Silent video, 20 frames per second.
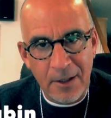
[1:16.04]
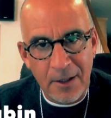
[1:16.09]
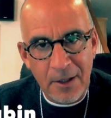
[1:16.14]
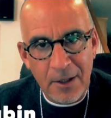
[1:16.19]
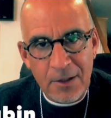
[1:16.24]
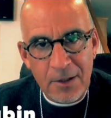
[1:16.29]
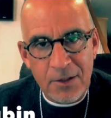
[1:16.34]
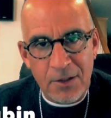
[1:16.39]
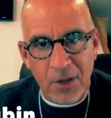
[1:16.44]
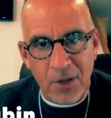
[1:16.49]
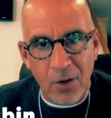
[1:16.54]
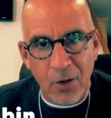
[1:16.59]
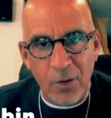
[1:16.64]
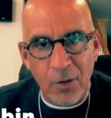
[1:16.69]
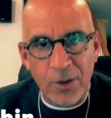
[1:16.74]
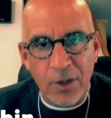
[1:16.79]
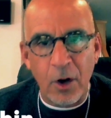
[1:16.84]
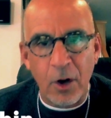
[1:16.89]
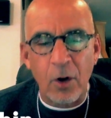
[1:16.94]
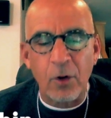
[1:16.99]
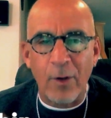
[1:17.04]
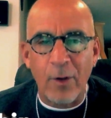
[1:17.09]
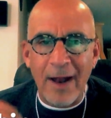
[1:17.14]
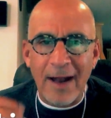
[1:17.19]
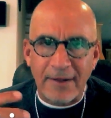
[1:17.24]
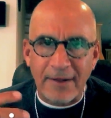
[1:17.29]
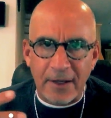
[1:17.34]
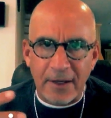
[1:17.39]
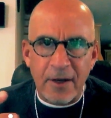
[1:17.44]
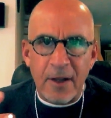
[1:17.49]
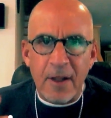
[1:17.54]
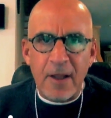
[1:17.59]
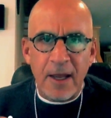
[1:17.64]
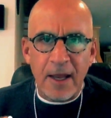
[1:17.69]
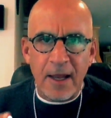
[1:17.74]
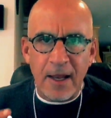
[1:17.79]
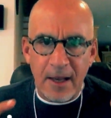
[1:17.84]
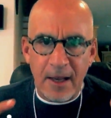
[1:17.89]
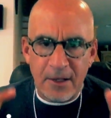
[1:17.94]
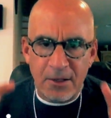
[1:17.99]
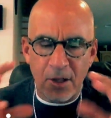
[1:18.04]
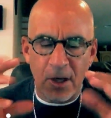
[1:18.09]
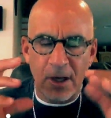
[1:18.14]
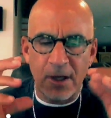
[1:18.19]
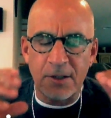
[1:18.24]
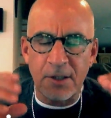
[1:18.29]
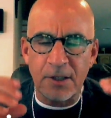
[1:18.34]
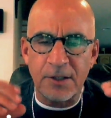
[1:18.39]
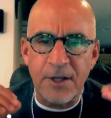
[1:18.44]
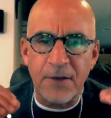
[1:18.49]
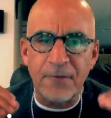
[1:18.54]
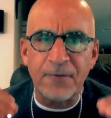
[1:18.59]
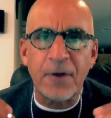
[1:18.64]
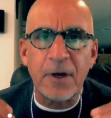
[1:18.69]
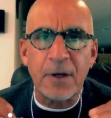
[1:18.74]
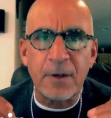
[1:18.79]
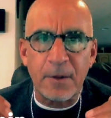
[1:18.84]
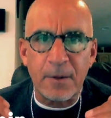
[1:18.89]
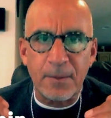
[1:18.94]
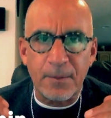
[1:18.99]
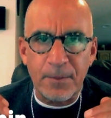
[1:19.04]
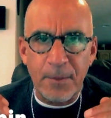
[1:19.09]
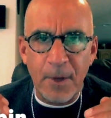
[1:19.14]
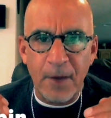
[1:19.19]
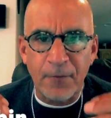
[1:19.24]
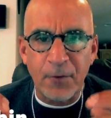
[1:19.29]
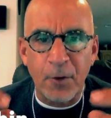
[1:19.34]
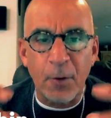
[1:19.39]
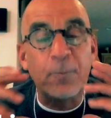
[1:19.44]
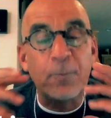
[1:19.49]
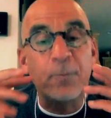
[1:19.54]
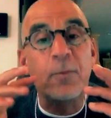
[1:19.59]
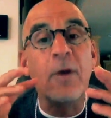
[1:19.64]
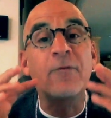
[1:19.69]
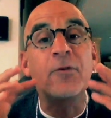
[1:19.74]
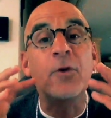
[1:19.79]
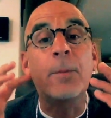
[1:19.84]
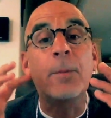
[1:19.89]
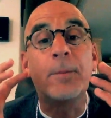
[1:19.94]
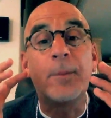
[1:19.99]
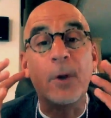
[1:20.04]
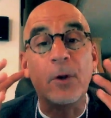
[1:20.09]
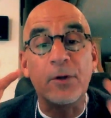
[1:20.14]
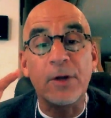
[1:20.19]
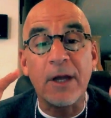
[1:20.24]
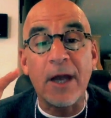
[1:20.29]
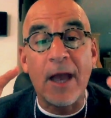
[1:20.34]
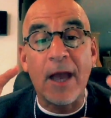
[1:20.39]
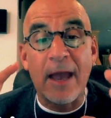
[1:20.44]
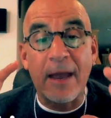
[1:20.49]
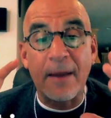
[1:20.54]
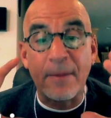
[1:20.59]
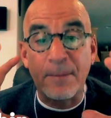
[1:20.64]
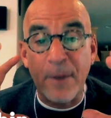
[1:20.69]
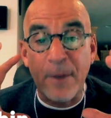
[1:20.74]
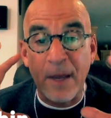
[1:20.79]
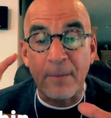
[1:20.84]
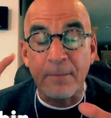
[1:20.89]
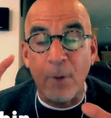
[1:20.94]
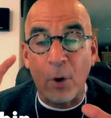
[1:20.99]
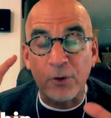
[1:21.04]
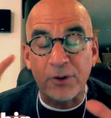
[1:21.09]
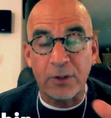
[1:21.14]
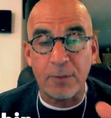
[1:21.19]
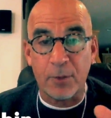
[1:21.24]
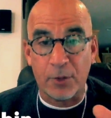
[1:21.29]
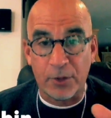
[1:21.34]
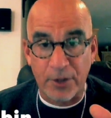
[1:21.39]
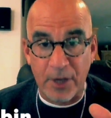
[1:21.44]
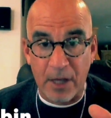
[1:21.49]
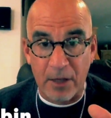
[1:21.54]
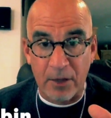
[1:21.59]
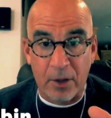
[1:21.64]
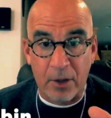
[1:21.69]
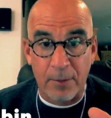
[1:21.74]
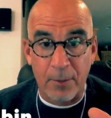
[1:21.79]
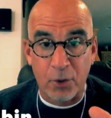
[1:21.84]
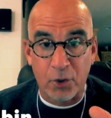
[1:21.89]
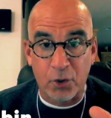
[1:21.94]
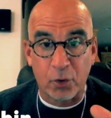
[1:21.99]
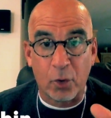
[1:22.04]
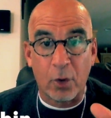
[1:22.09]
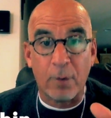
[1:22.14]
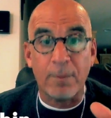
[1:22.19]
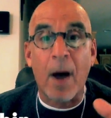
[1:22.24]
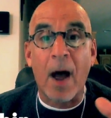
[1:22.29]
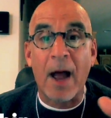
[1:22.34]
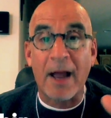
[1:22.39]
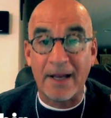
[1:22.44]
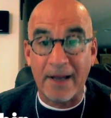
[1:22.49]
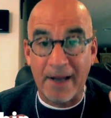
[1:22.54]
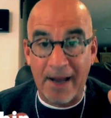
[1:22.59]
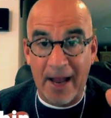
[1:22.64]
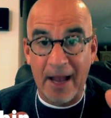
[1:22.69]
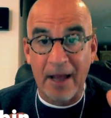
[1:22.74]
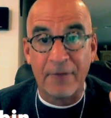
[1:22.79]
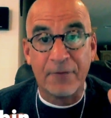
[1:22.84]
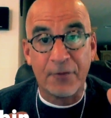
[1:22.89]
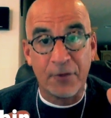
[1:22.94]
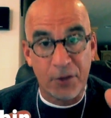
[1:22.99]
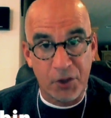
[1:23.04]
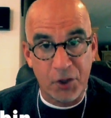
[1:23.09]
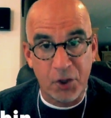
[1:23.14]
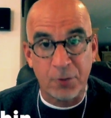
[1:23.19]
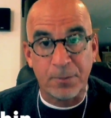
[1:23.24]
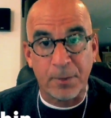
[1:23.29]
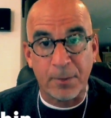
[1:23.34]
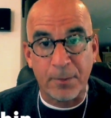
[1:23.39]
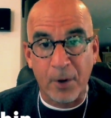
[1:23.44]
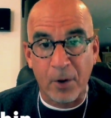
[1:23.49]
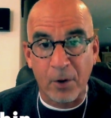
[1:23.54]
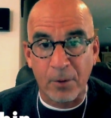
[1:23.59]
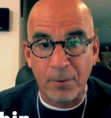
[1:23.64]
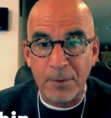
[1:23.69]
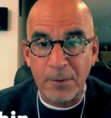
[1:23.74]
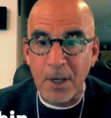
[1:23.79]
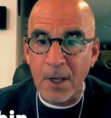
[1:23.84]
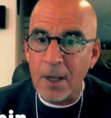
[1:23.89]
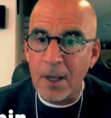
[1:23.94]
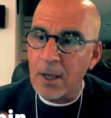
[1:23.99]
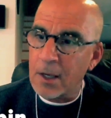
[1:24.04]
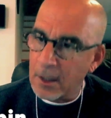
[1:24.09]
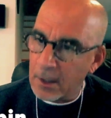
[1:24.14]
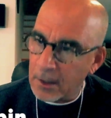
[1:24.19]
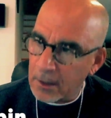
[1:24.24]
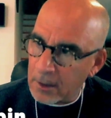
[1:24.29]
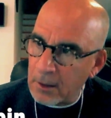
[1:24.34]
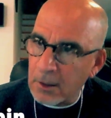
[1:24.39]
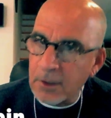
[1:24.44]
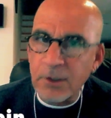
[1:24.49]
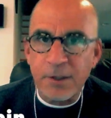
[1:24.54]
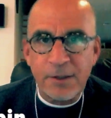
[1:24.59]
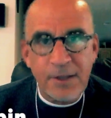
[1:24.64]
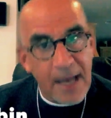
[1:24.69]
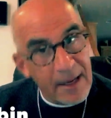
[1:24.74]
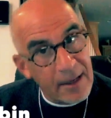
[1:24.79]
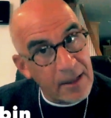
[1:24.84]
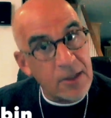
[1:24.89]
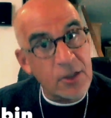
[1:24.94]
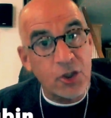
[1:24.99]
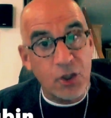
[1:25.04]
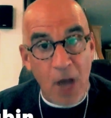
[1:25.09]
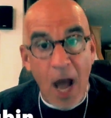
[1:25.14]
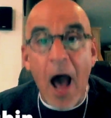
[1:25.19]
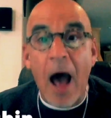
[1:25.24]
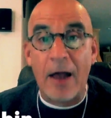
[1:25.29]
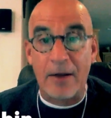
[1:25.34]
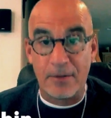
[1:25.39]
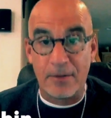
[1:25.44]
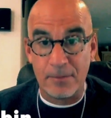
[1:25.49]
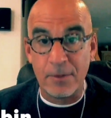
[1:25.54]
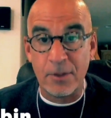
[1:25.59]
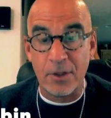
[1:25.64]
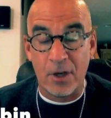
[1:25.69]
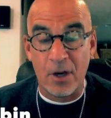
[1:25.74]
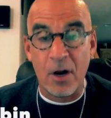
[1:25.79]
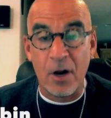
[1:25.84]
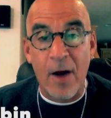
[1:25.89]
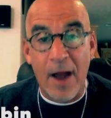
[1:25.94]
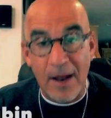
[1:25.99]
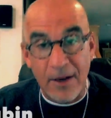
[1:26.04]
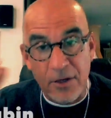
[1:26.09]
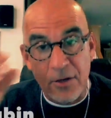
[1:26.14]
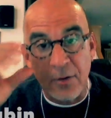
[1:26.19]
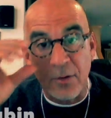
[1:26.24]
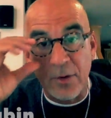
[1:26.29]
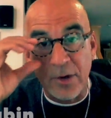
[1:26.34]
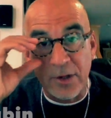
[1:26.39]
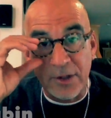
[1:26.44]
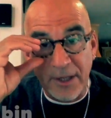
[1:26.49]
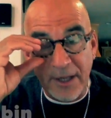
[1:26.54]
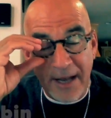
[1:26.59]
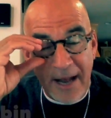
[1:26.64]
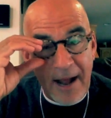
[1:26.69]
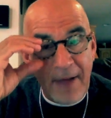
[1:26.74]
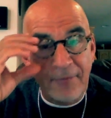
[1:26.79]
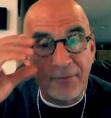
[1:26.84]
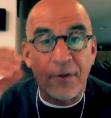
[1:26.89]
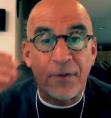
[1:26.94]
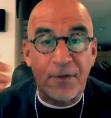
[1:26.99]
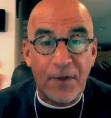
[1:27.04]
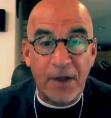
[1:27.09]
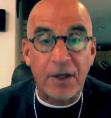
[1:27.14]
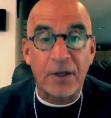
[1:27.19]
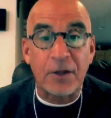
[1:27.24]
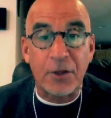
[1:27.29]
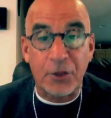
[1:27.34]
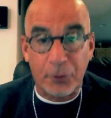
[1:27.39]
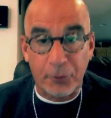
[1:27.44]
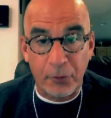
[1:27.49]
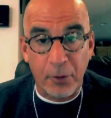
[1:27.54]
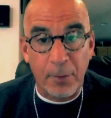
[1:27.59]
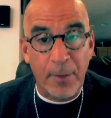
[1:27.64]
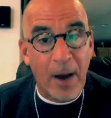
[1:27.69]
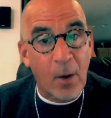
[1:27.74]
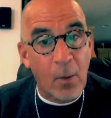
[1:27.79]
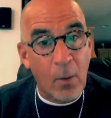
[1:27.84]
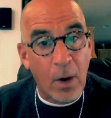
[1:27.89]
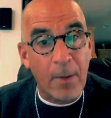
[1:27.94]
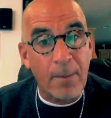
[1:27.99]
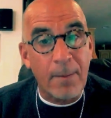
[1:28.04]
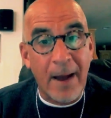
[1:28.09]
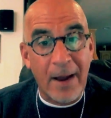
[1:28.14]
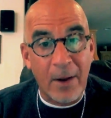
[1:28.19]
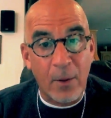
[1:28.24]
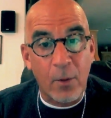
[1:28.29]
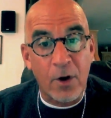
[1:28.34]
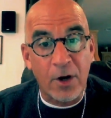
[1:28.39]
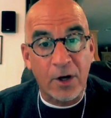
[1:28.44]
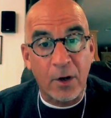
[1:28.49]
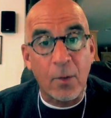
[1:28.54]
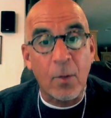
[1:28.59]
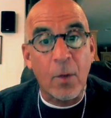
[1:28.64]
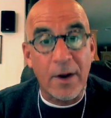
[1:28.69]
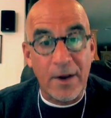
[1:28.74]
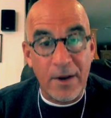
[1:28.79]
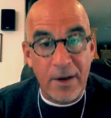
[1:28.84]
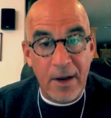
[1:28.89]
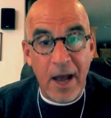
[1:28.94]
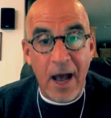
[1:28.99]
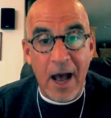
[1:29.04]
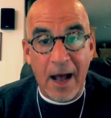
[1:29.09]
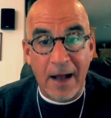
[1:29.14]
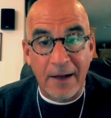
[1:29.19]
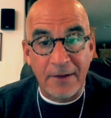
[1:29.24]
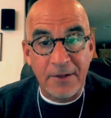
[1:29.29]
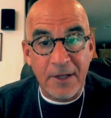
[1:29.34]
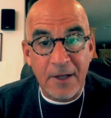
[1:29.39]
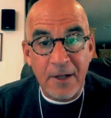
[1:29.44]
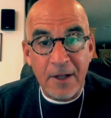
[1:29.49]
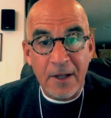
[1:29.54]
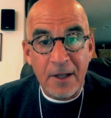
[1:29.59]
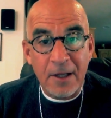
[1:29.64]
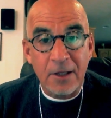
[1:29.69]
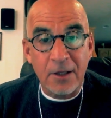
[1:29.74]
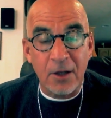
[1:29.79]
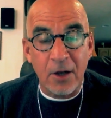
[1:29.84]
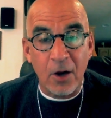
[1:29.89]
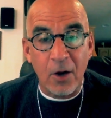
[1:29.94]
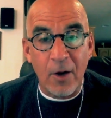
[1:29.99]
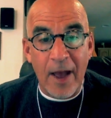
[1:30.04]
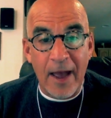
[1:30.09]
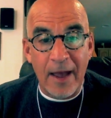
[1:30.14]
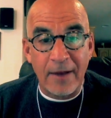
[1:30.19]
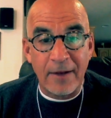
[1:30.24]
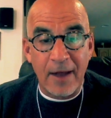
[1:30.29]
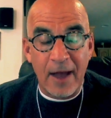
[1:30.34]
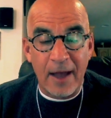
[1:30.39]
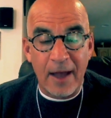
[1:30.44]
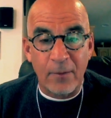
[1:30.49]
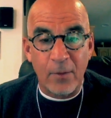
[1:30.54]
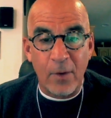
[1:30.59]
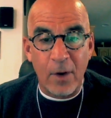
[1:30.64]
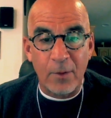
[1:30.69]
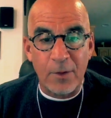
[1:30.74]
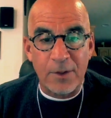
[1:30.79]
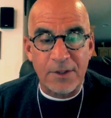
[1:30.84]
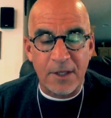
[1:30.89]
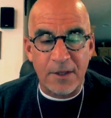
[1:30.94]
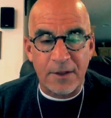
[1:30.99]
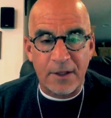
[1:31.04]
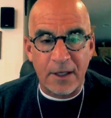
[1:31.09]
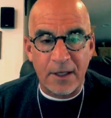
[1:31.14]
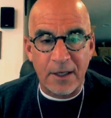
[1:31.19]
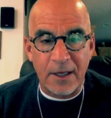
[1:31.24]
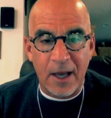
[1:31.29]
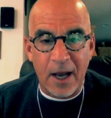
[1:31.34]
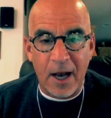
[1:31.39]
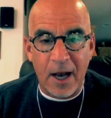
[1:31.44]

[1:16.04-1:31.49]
So, granted, it's a different, if you're building a big multi-million-dollar commercial or buying an ad for the Super Bowl, you're taking a shot. And you're really going to have to think it through about what might work and what not, and what was it? The